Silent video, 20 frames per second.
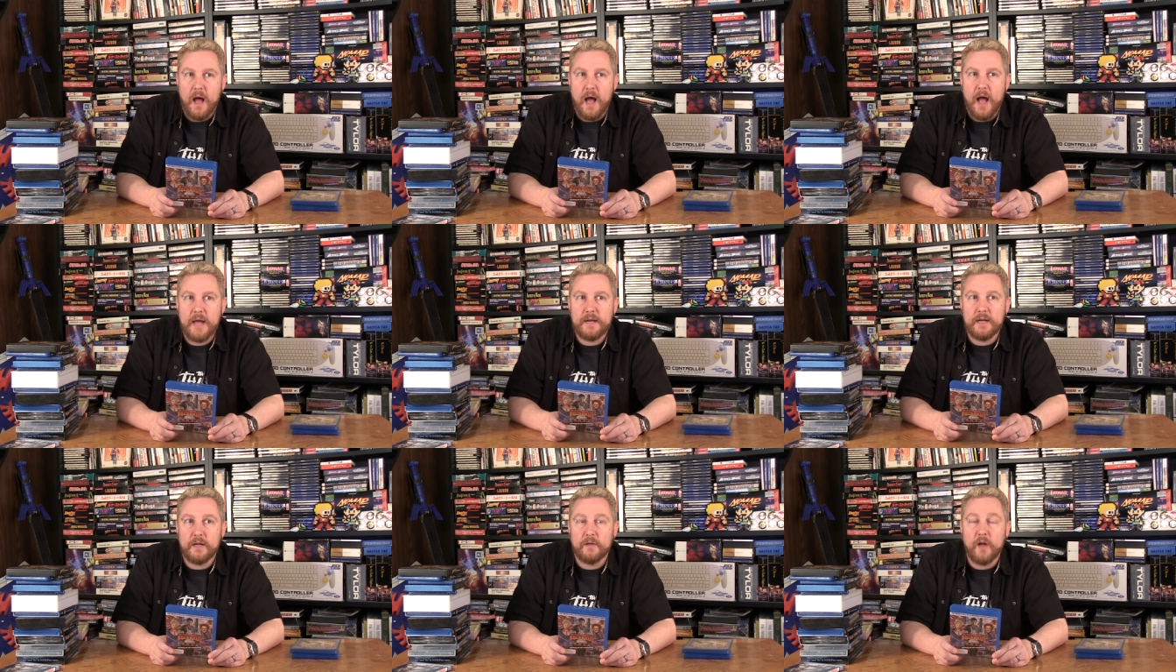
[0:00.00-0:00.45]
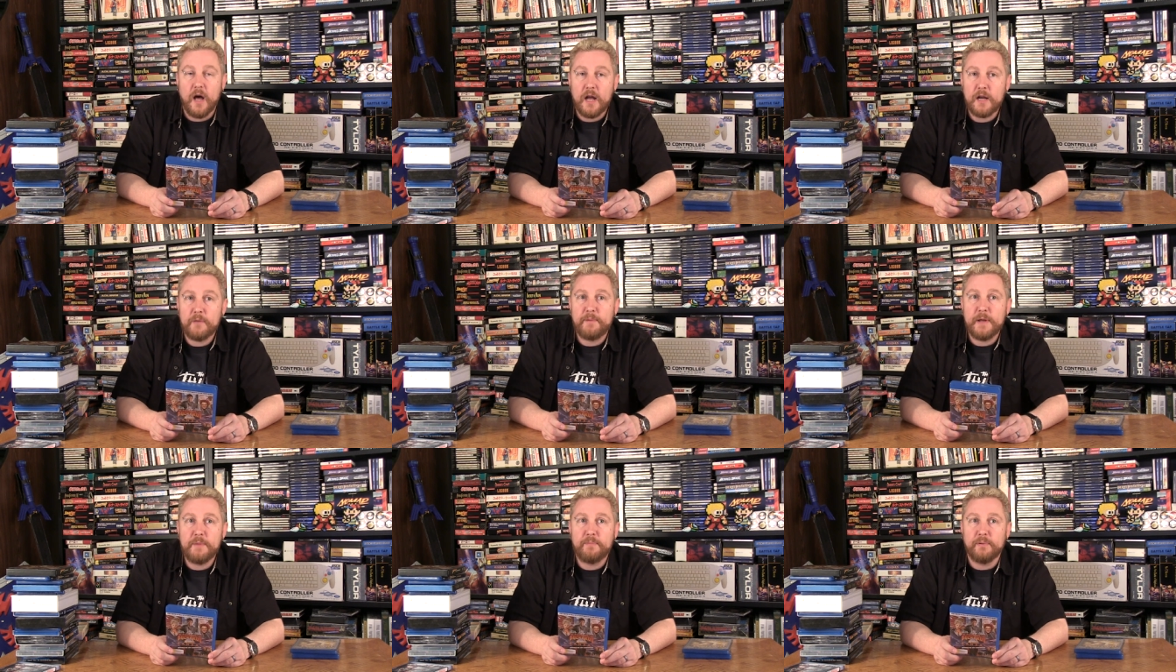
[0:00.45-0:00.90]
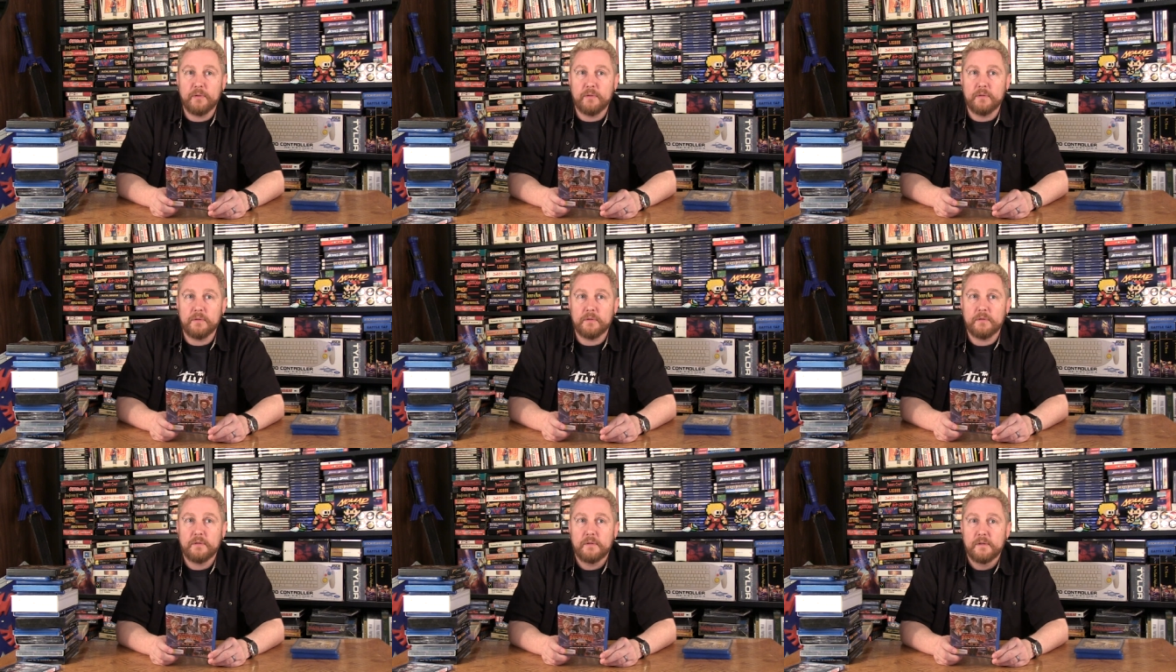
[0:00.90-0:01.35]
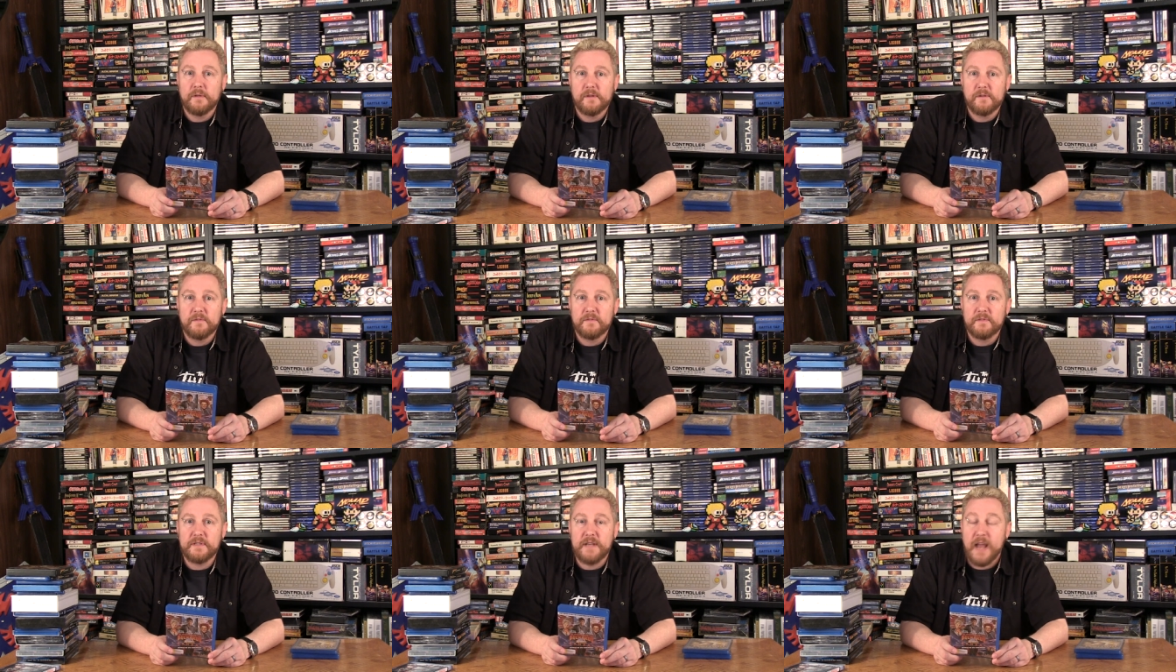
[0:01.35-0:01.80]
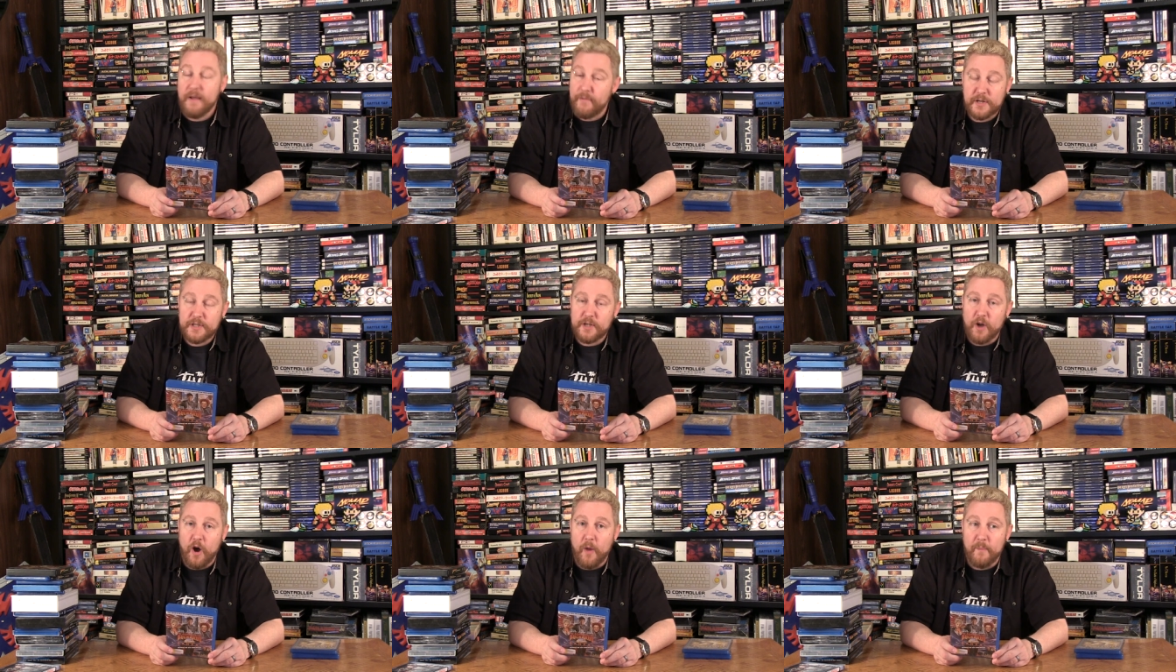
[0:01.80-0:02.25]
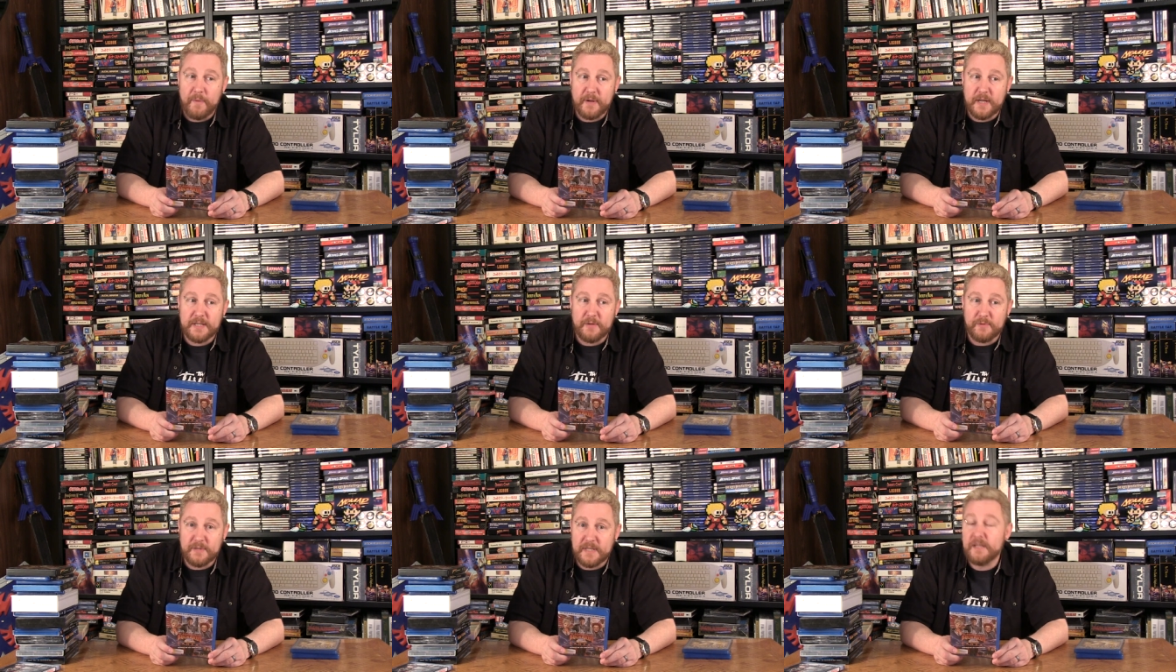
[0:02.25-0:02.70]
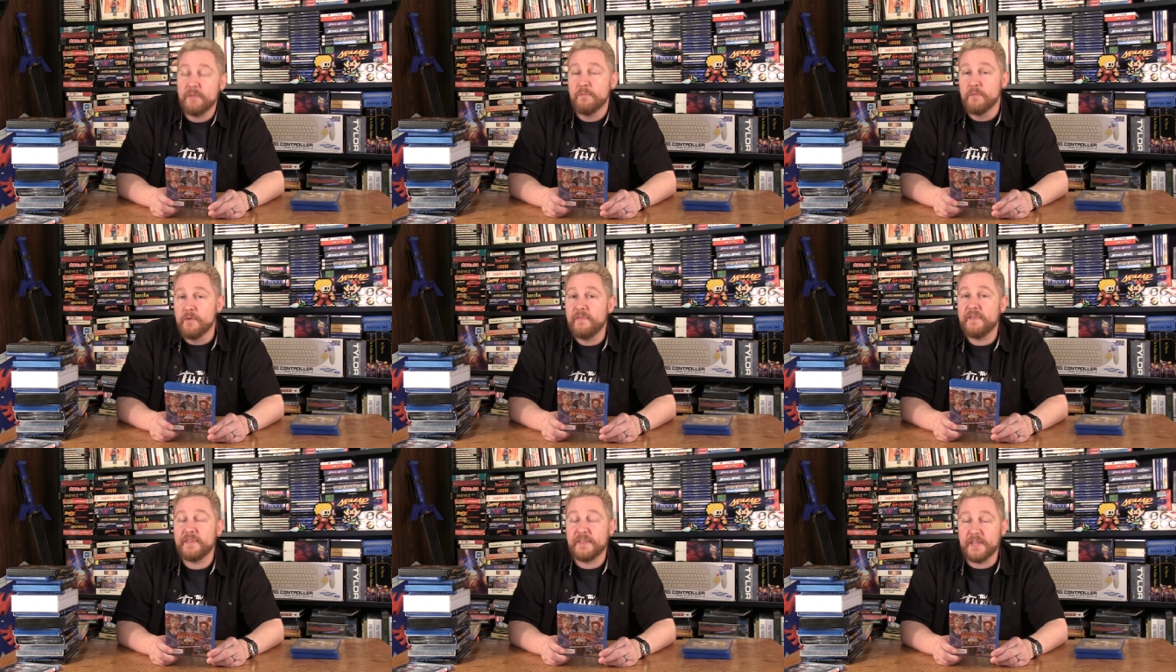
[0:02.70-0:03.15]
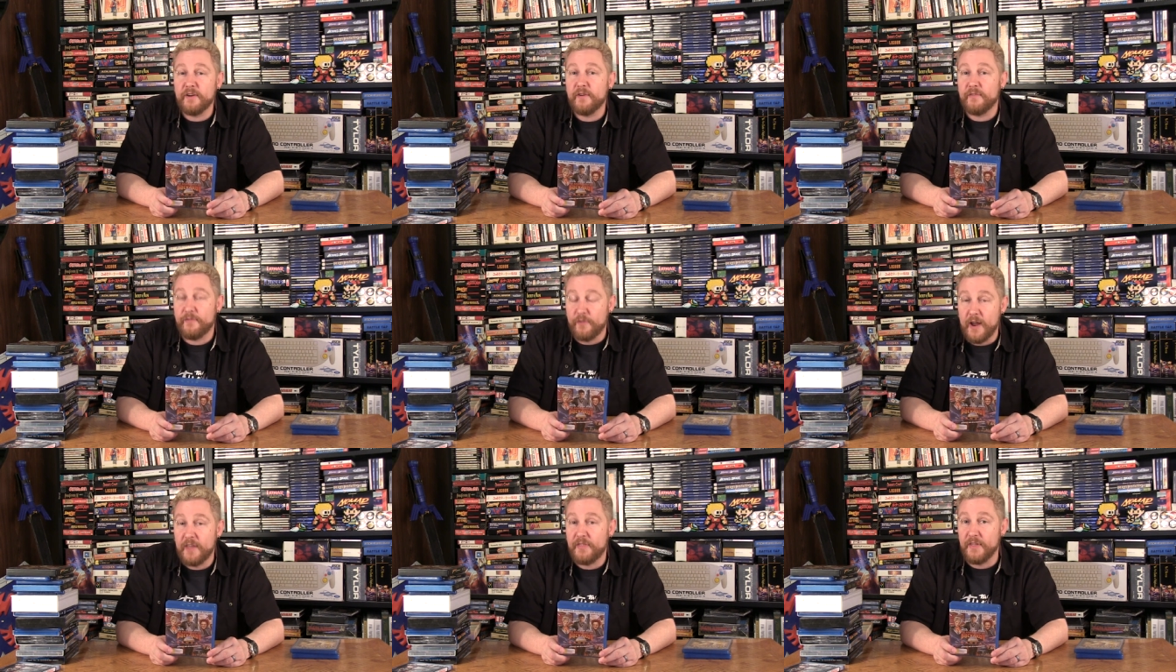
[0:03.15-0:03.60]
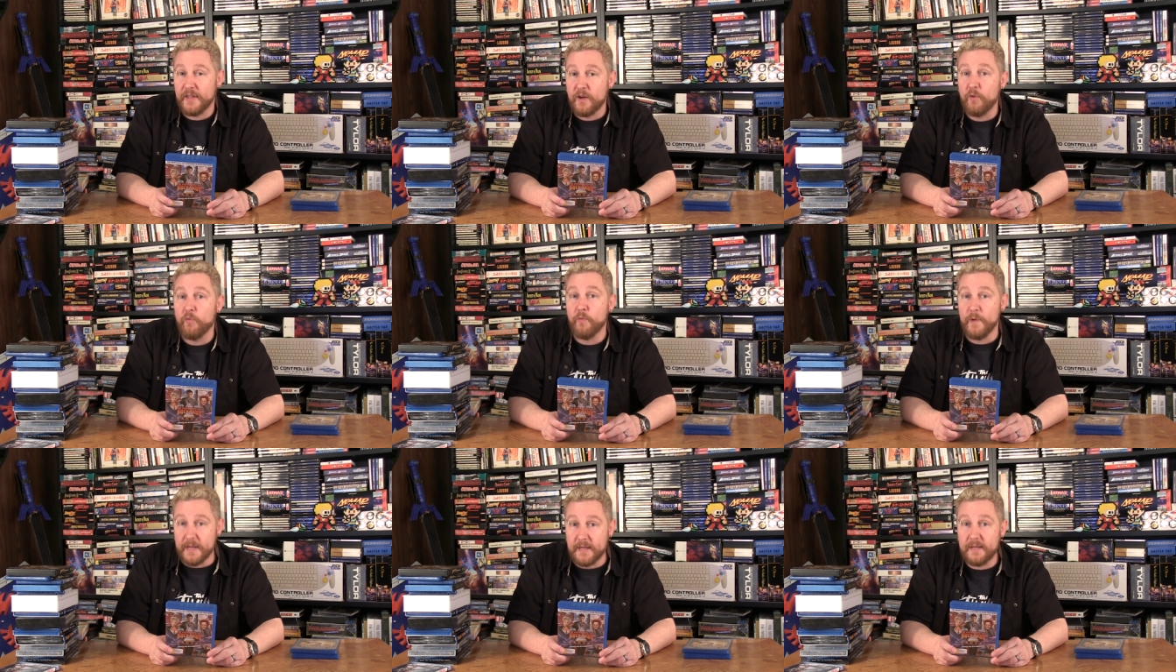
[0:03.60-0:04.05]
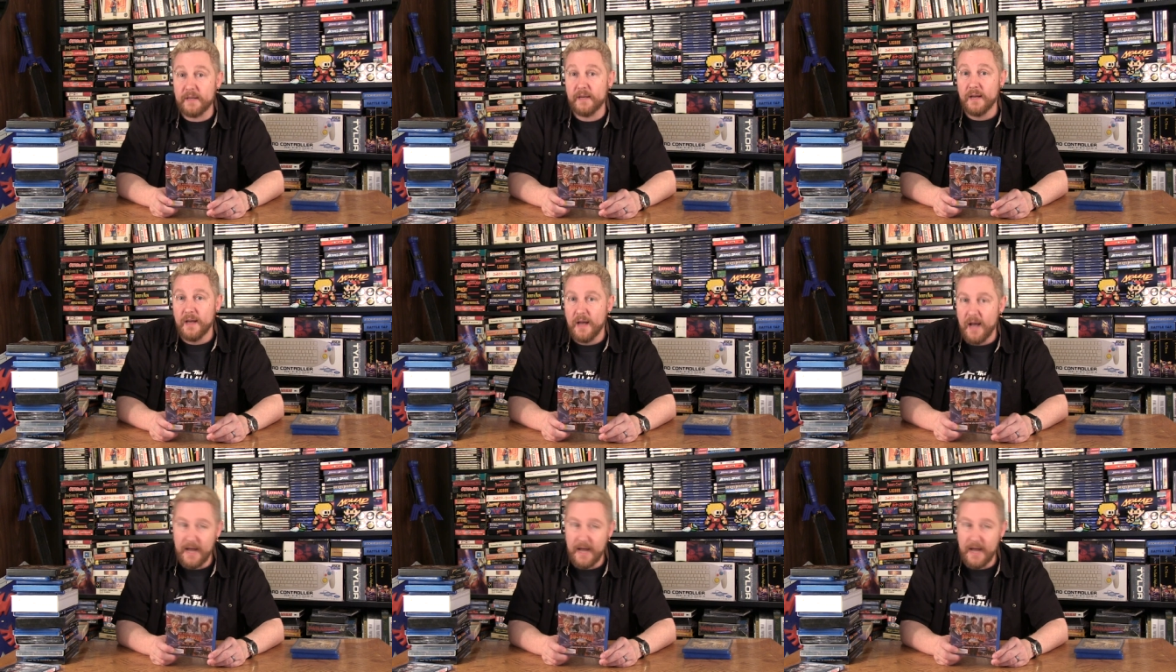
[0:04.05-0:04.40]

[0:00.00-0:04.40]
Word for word: and a lot of people never saw it because it was in the movie theater for I think a week